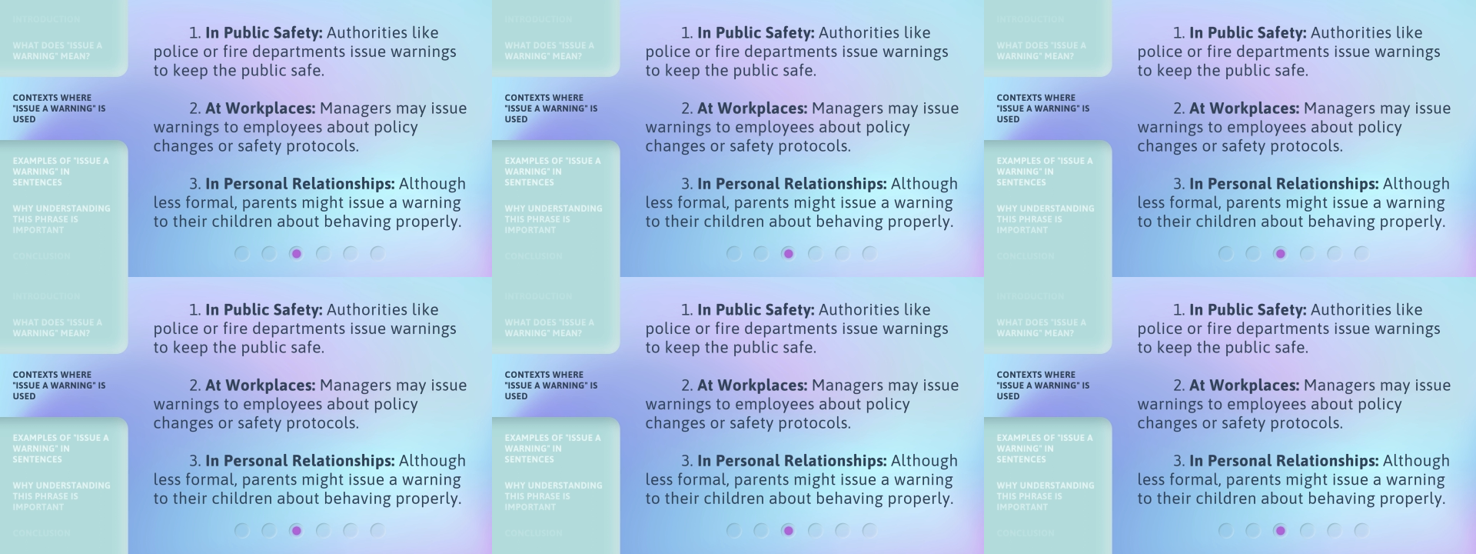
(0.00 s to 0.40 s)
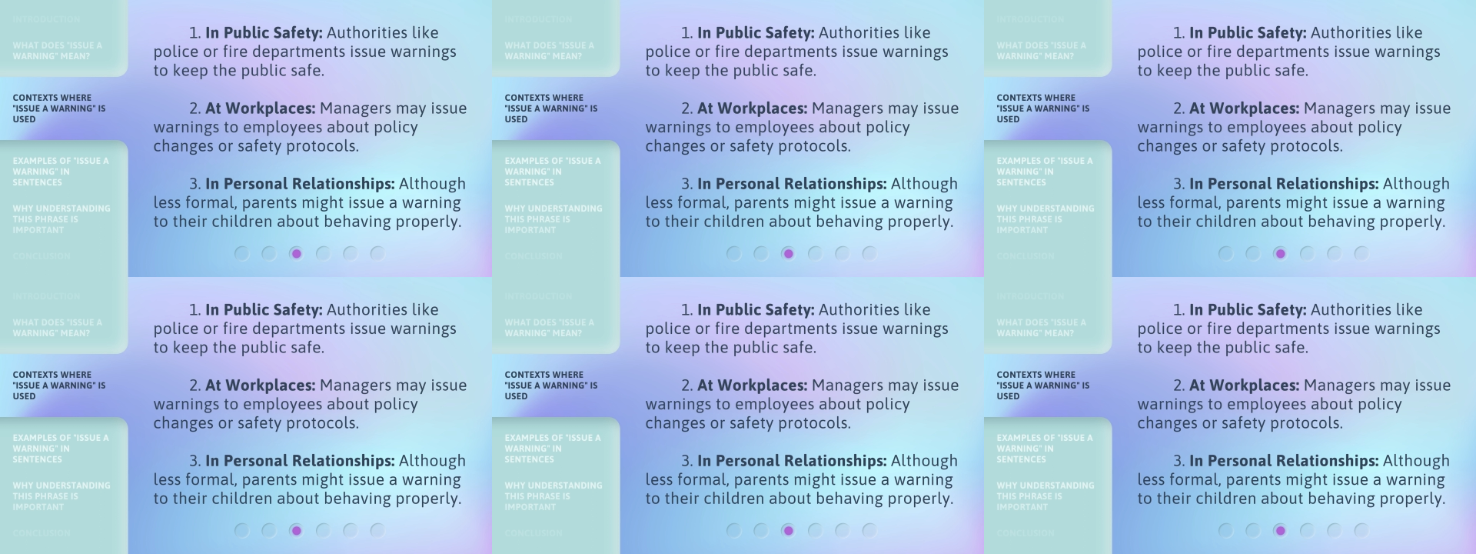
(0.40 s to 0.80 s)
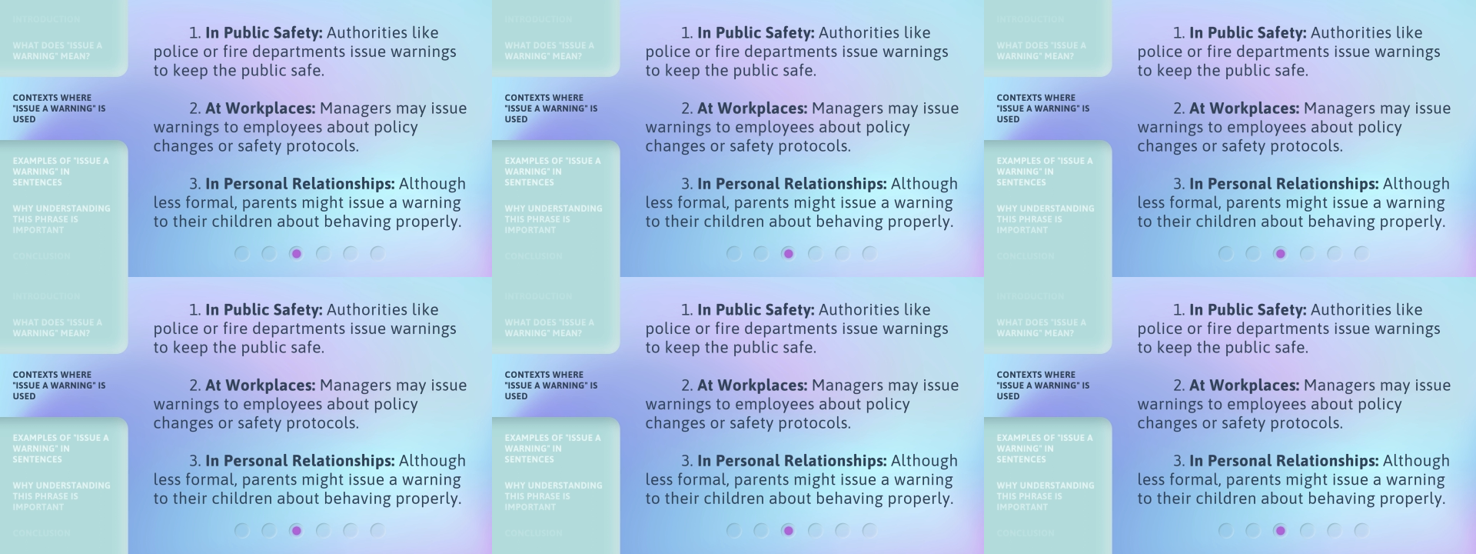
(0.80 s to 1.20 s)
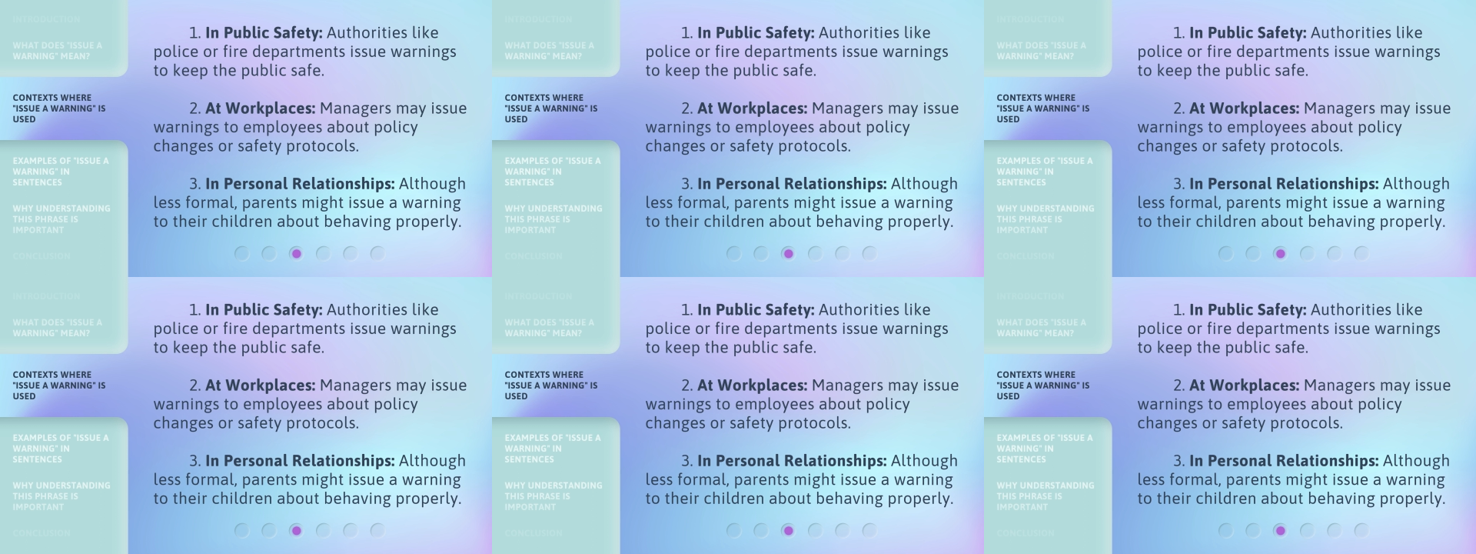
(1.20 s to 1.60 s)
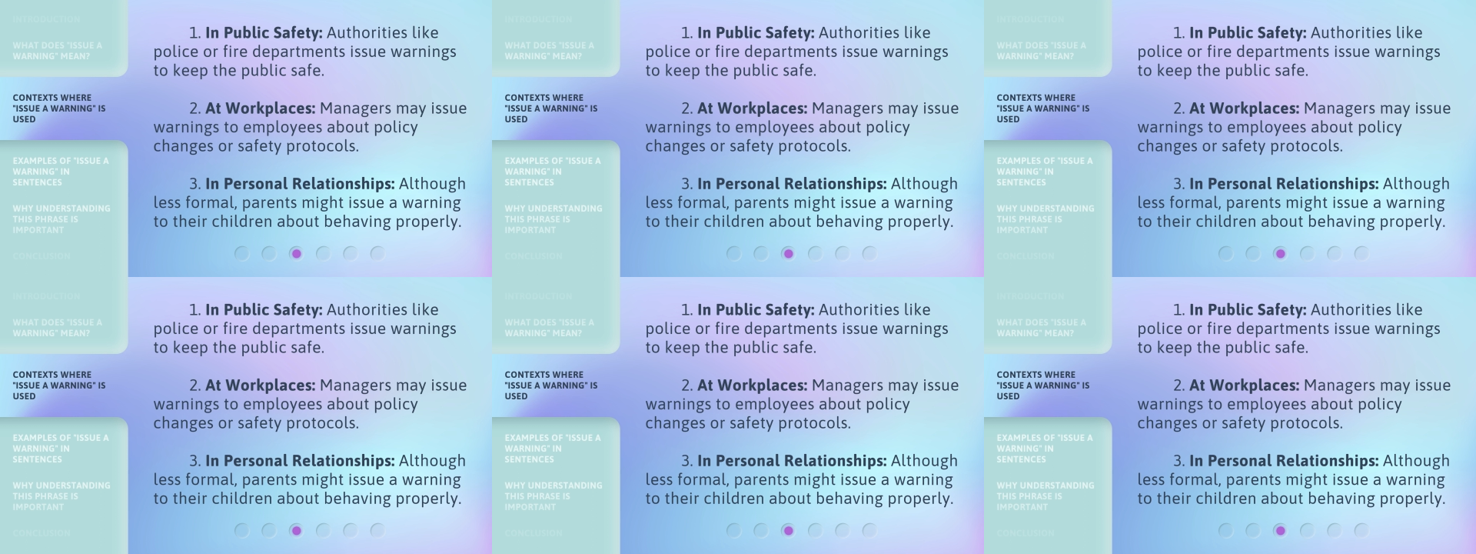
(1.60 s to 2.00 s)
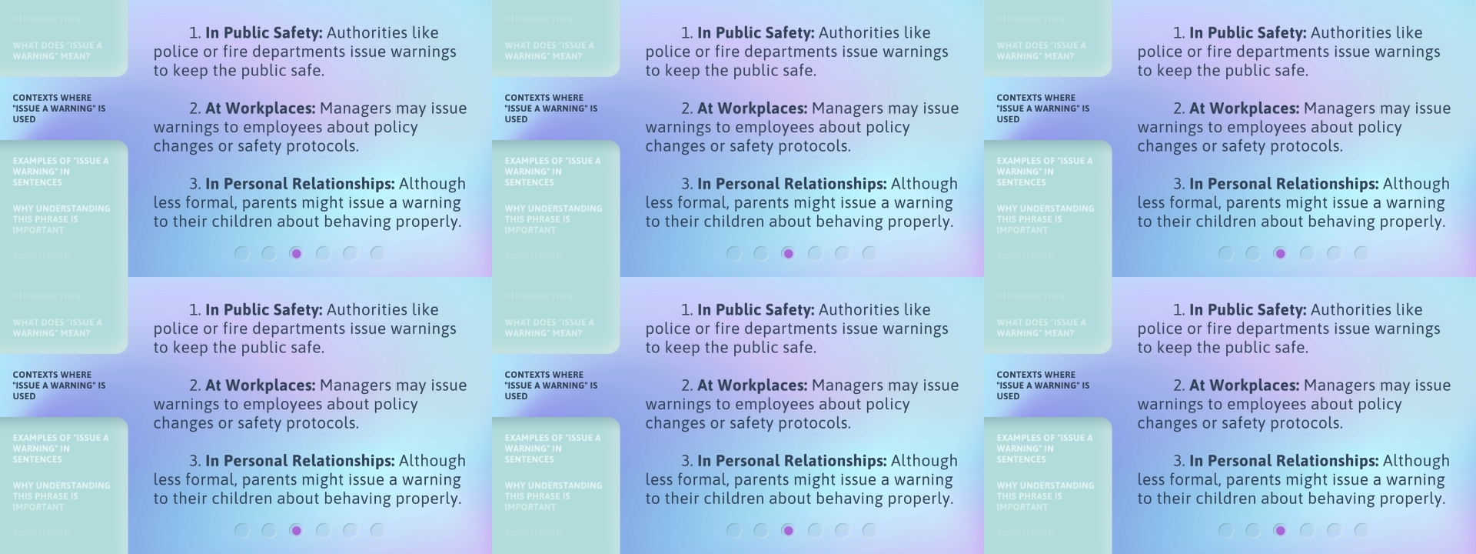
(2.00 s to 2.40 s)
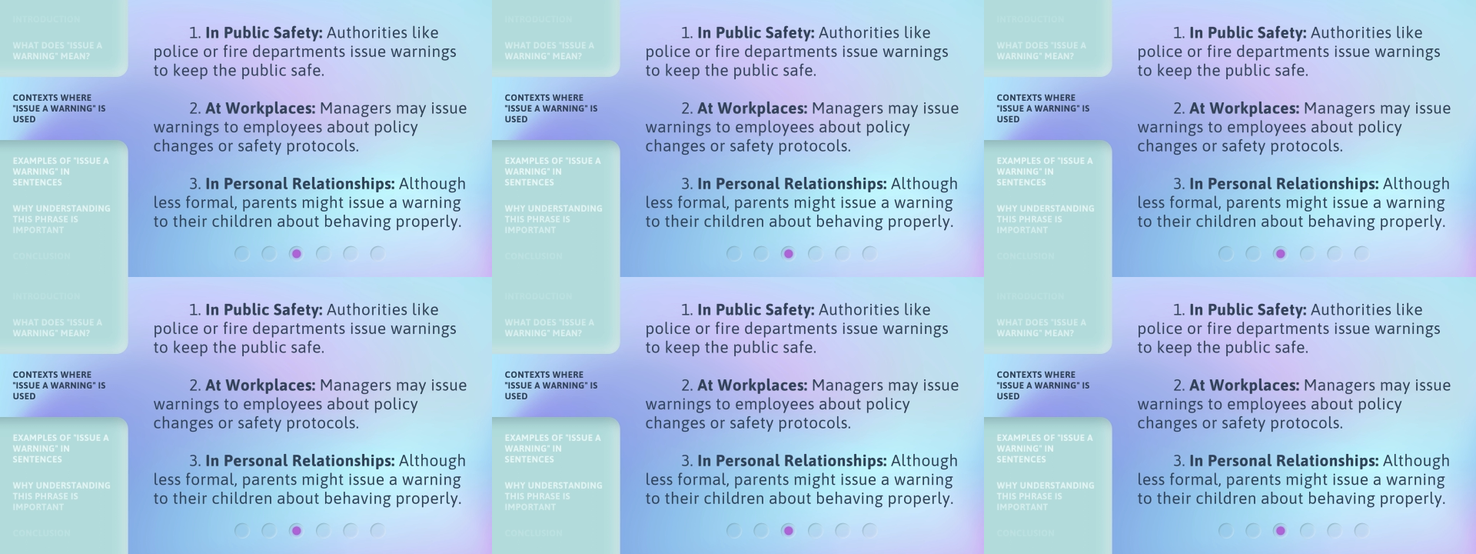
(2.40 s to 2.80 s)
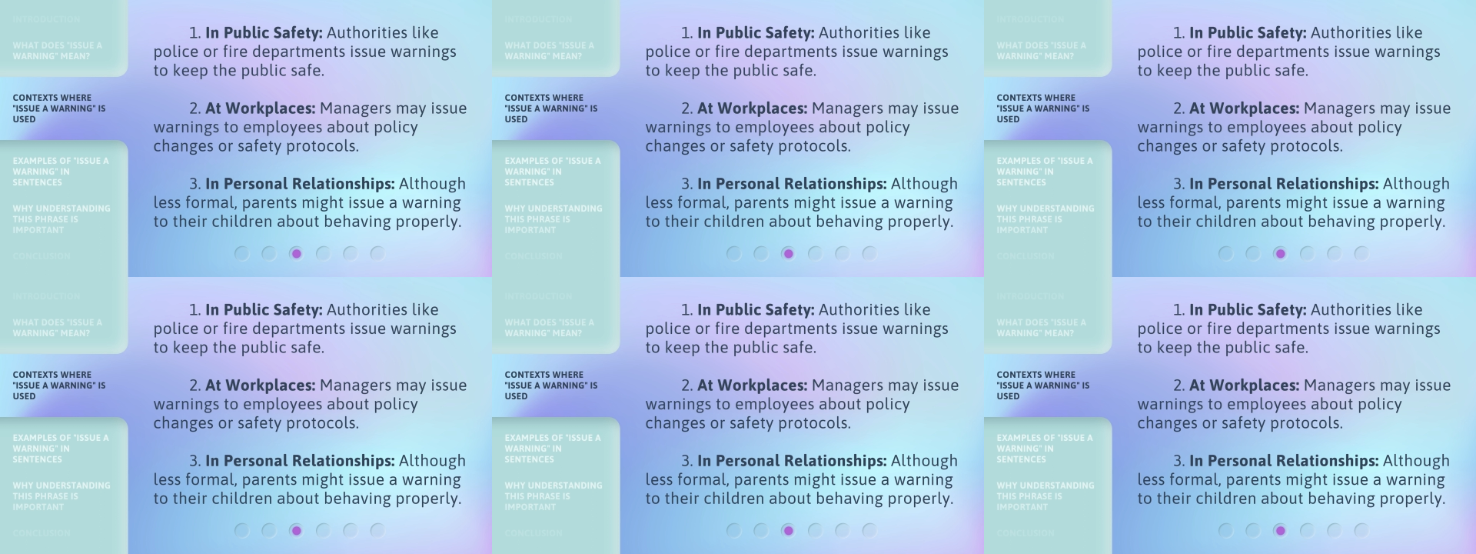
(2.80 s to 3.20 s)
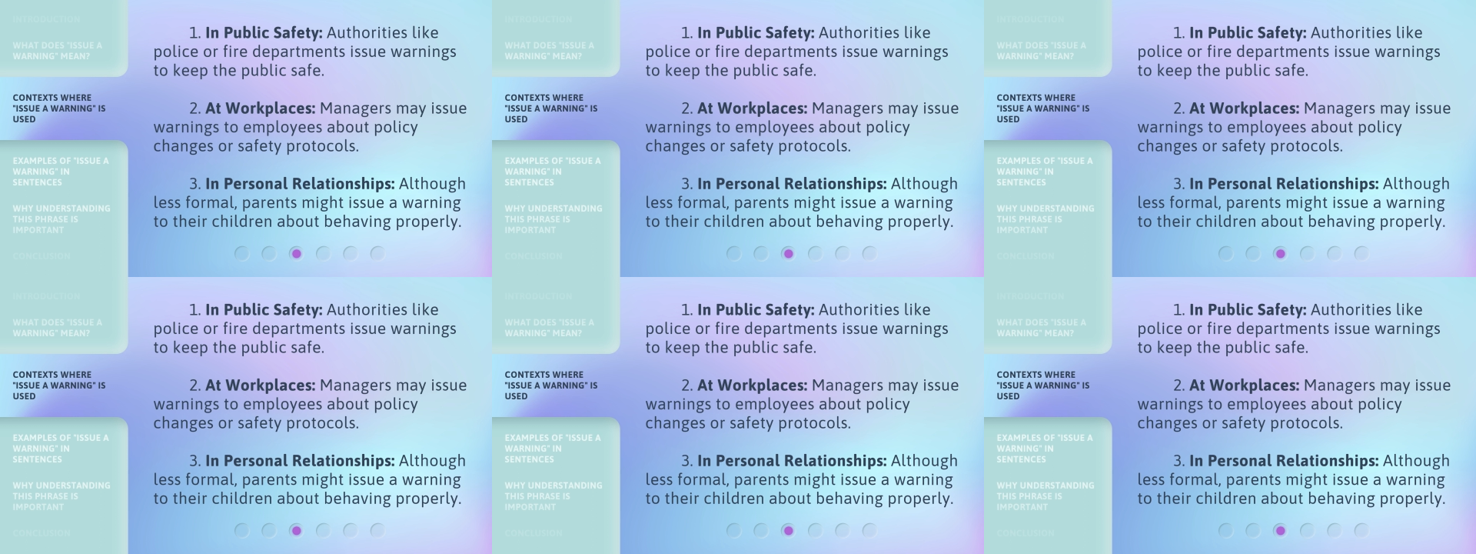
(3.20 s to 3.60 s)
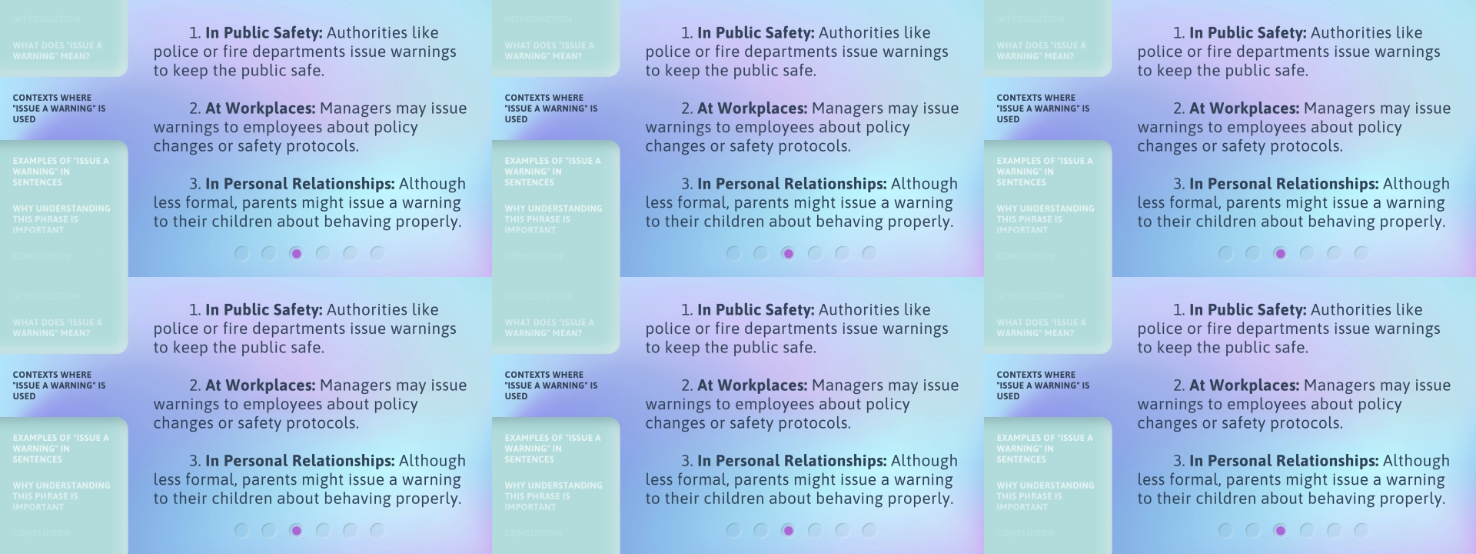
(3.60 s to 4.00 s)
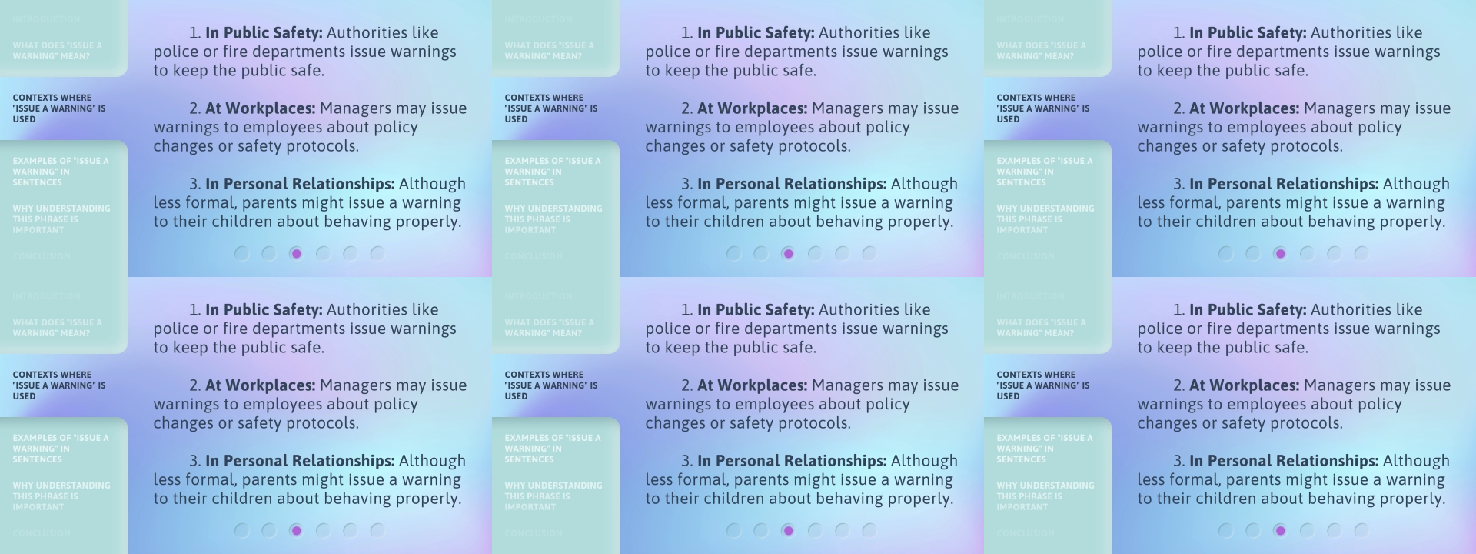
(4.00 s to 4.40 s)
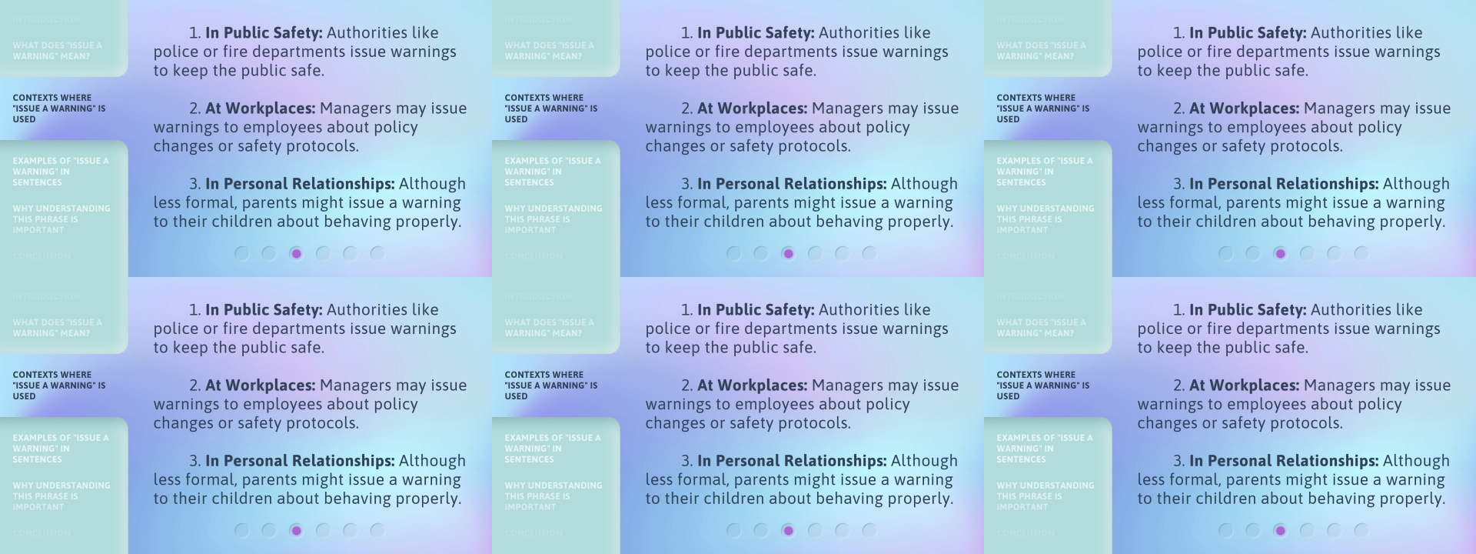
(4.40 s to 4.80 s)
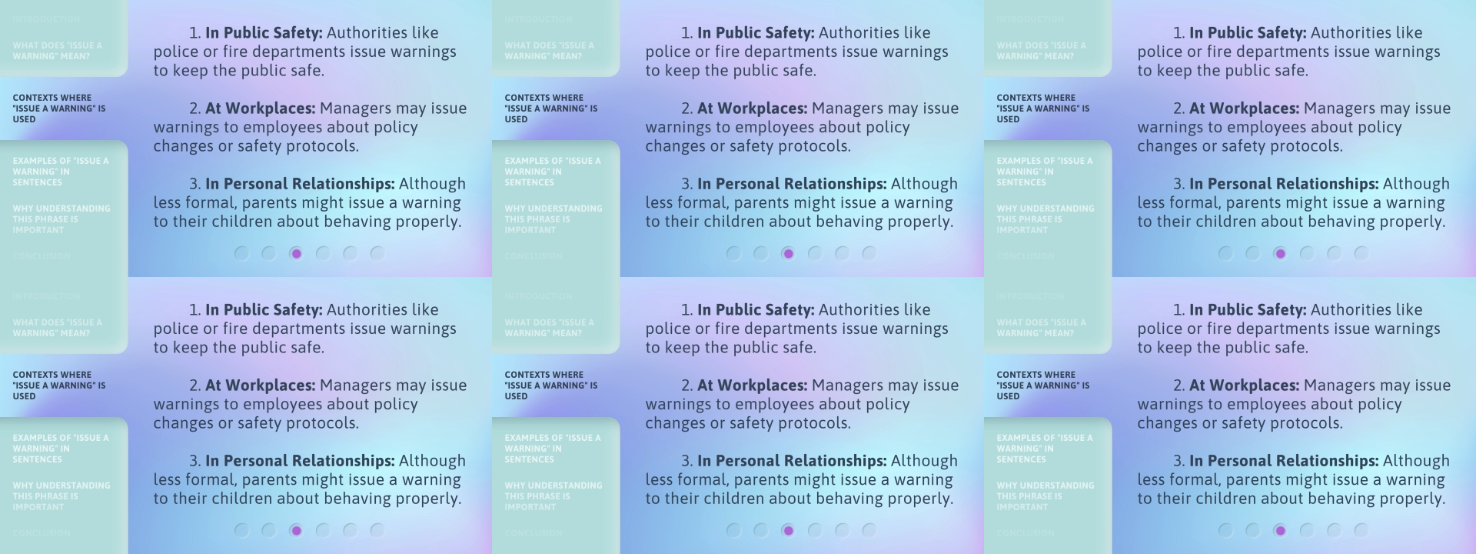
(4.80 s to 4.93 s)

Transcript: [unreadable: no face in view]